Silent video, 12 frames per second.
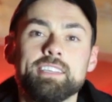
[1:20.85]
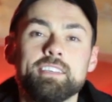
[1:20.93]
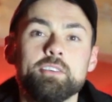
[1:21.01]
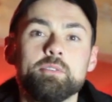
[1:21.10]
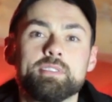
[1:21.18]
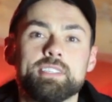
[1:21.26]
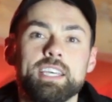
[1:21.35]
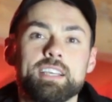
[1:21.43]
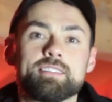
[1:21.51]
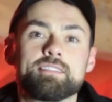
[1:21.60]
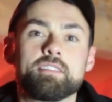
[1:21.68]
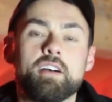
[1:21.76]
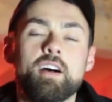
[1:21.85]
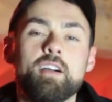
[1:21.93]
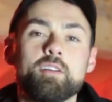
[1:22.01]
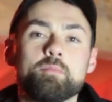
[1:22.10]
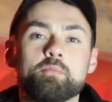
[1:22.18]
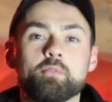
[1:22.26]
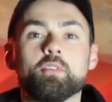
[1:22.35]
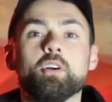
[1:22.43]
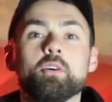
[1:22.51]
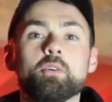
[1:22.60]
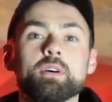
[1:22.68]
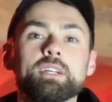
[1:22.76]
EQ6R
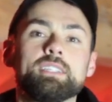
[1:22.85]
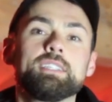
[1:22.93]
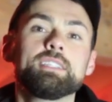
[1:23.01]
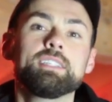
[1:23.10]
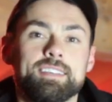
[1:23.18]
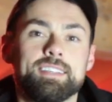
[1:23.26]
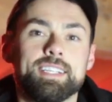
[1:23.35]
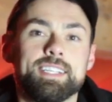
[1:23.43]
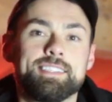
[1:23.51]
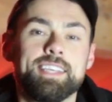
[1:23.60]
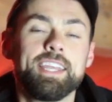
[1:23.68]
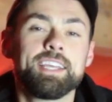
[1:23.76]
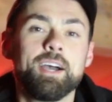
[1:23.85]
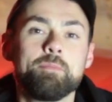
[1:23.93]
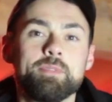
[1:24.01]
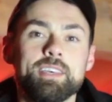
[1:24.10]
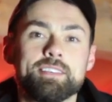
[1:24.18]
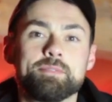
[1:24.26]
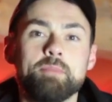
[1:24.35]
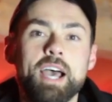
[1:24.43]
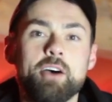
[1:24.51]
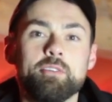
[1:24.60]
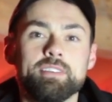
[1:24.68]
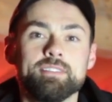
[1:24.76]
Pro. Setting up this
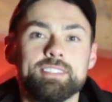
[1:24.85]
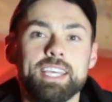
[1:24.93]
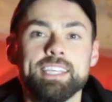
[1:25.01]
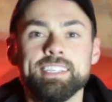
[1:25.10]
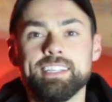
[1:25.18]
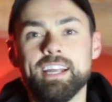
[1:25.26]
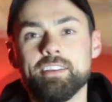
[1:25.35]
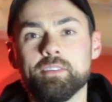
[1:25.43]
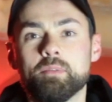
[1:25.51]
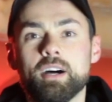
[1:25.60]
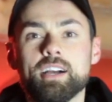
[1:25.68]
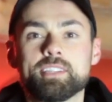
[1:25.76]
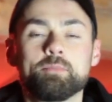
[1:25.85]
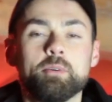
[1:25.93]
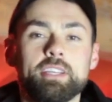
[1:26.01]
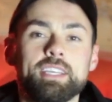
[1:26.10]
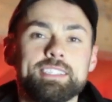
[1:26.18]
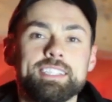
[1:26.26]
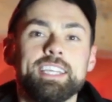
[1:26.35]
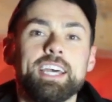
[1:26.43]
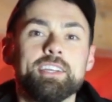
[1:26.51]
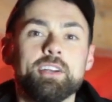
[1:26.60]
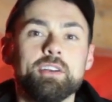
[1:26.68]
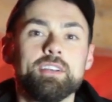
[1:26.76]
mount and taking it out of the box, putting it
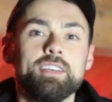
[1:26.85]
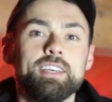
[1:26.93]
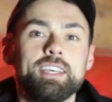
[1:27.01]
together,